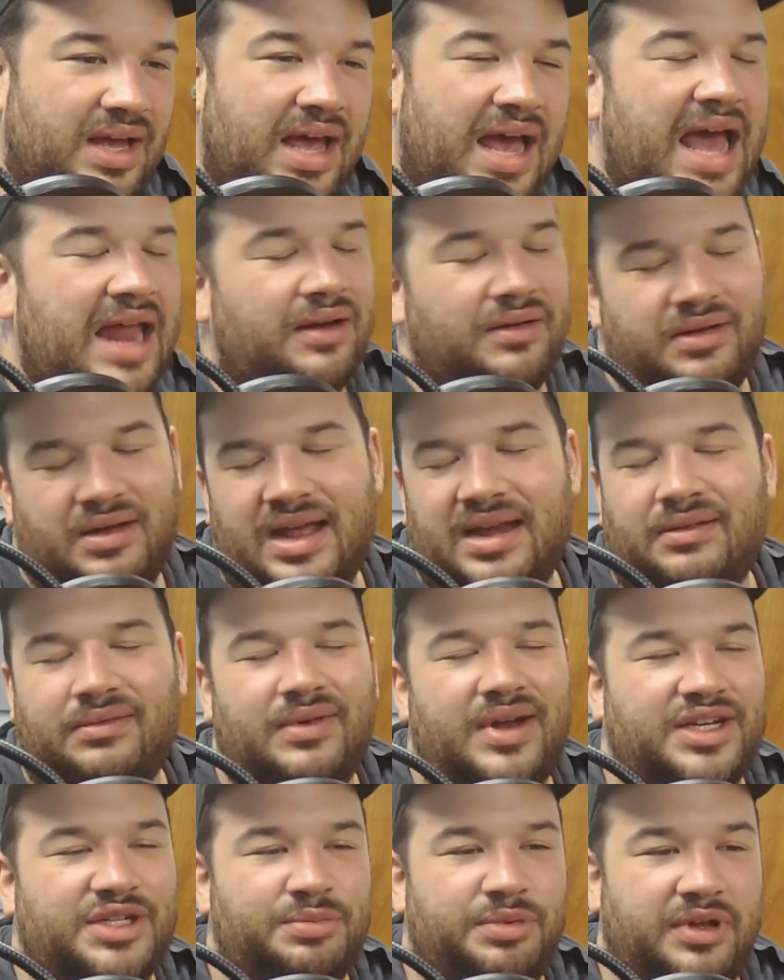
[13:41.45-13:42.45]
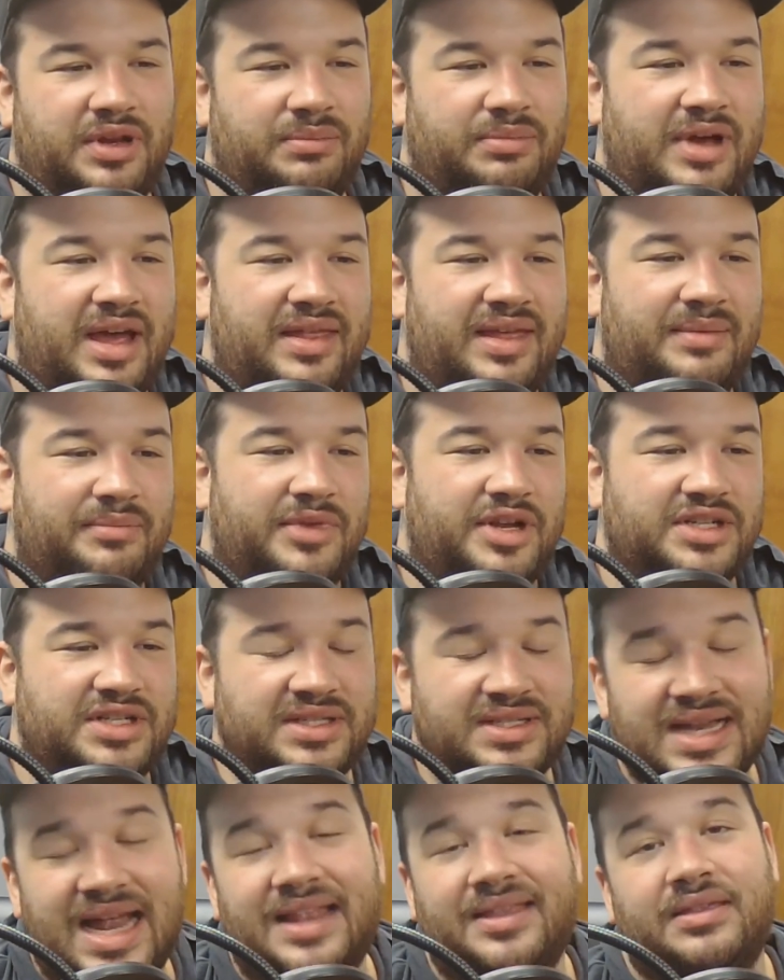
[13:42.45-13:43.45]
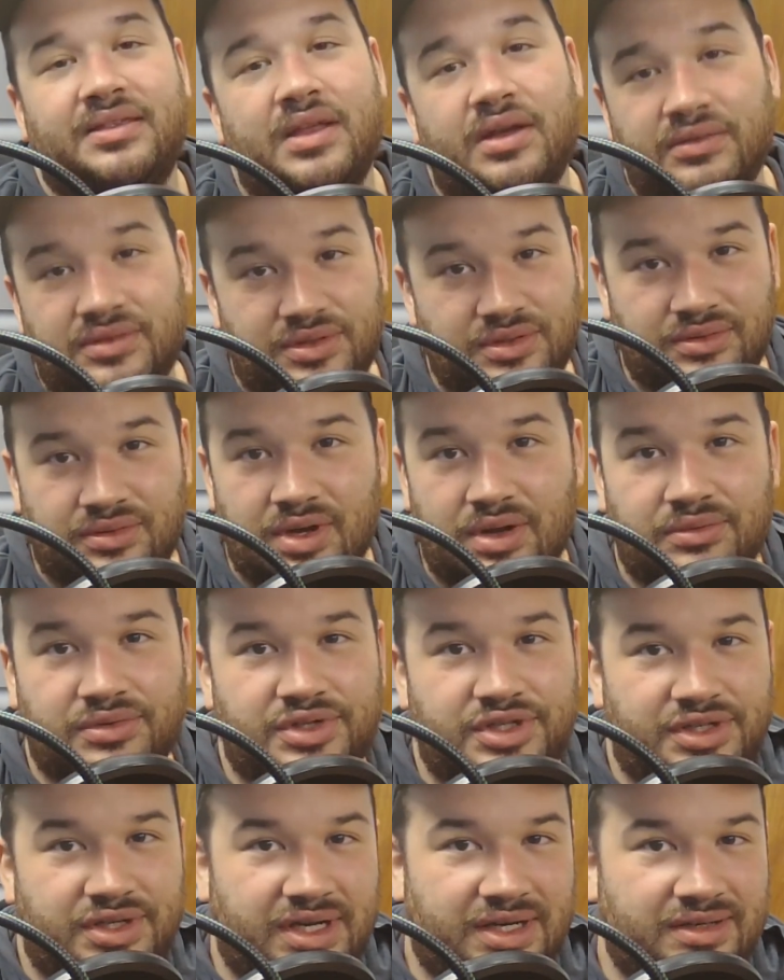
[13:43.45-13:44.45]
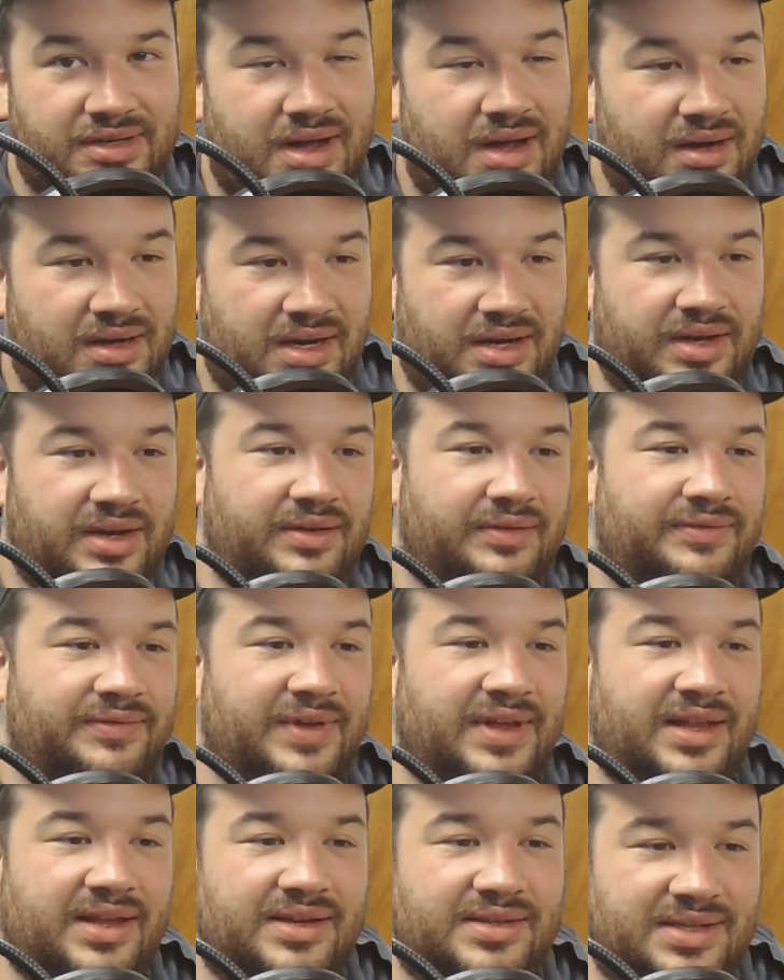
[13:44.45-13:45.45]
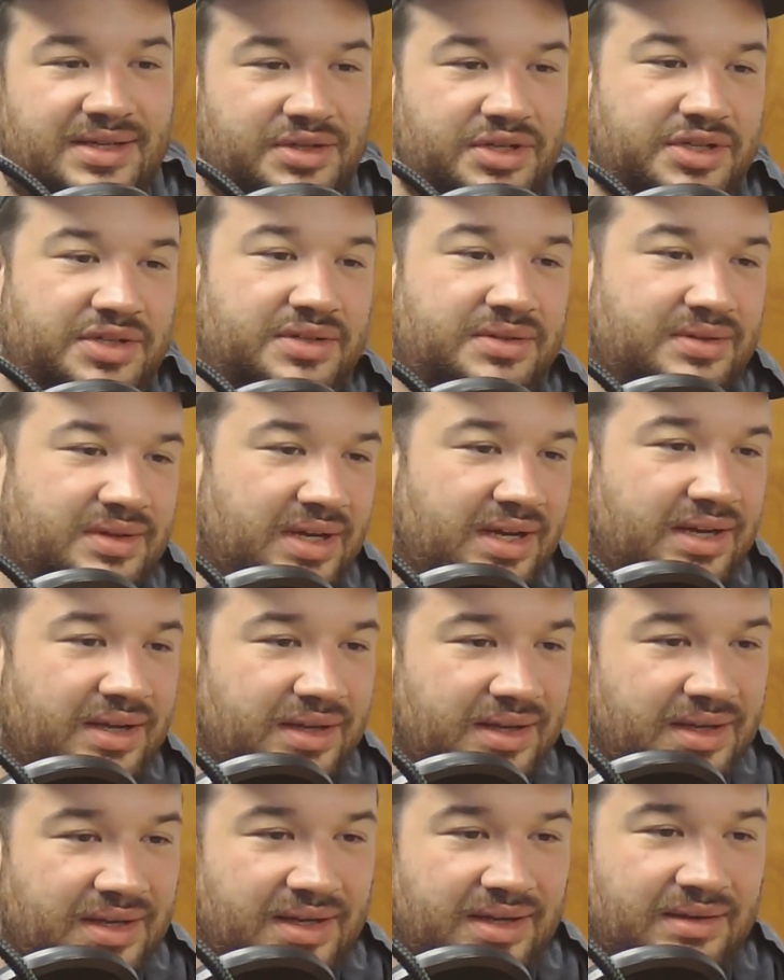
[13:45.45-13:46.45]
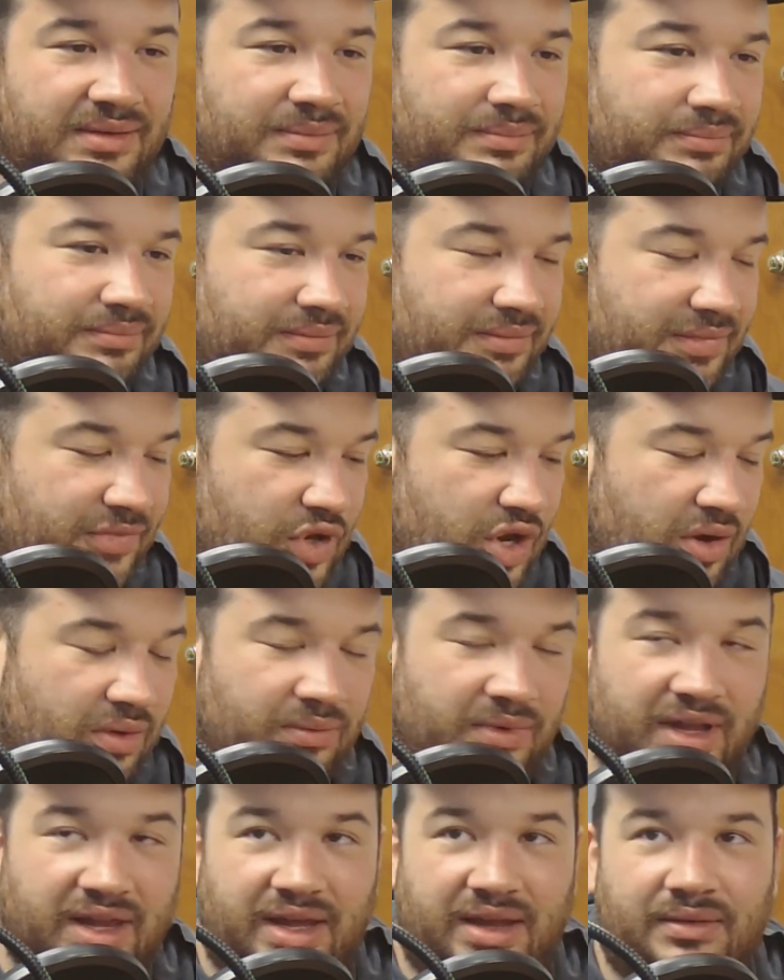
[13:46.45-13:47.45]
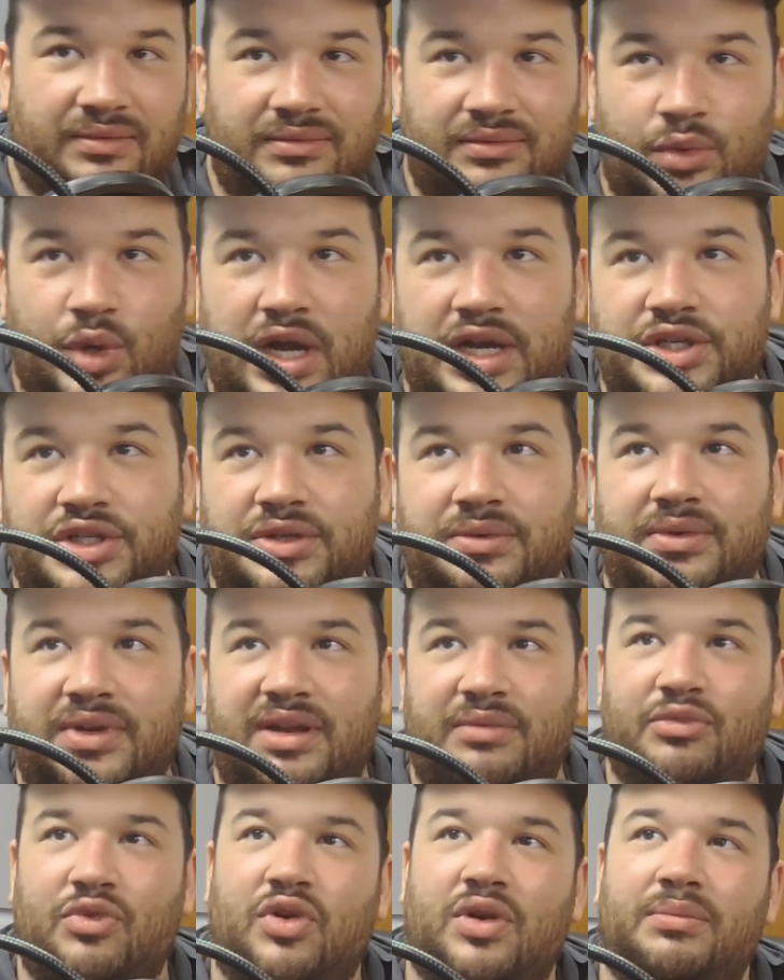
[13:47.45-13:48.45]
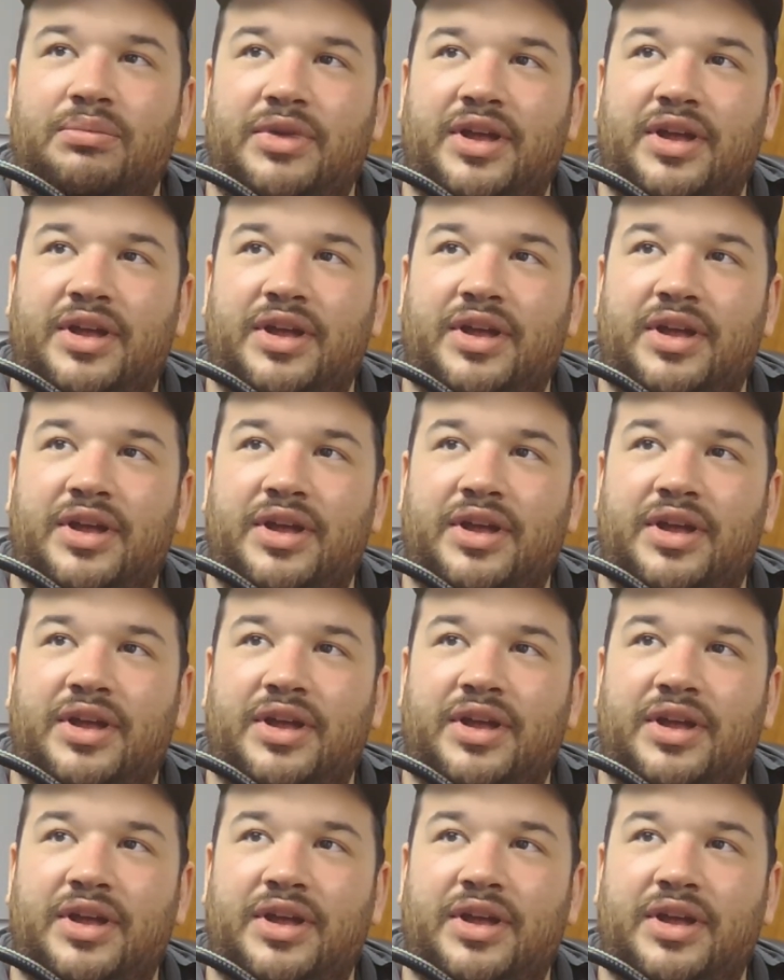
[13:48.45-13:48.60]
I don't know. I don't watch PewDiePie that much. It's not no shit talk on you, Felix. I just don't really watch you anymore.